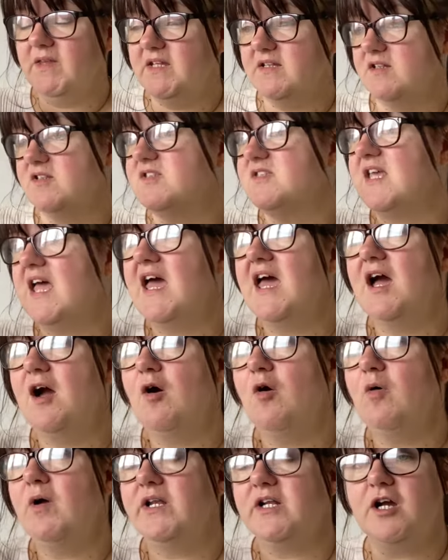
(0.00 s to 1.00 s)
in a
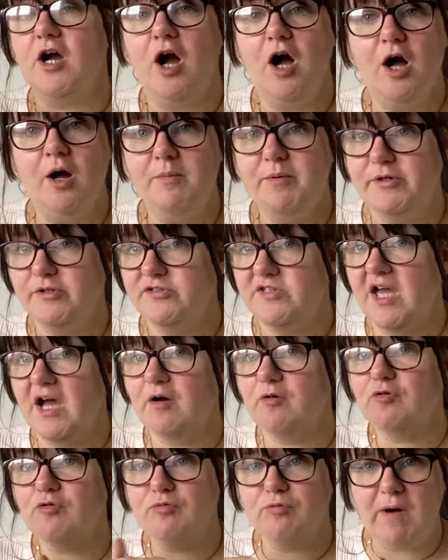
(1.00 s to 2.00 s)
sale, in a car boot
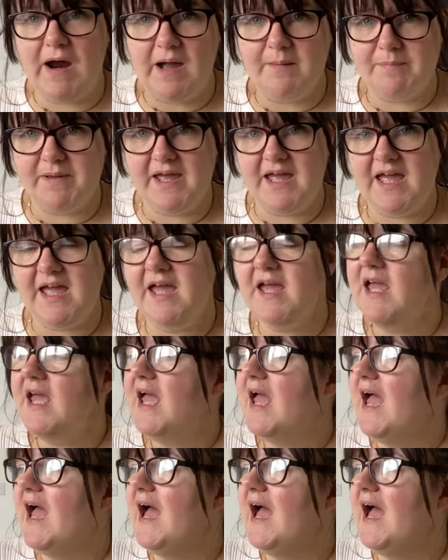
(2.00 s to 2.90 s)
sale, grab it,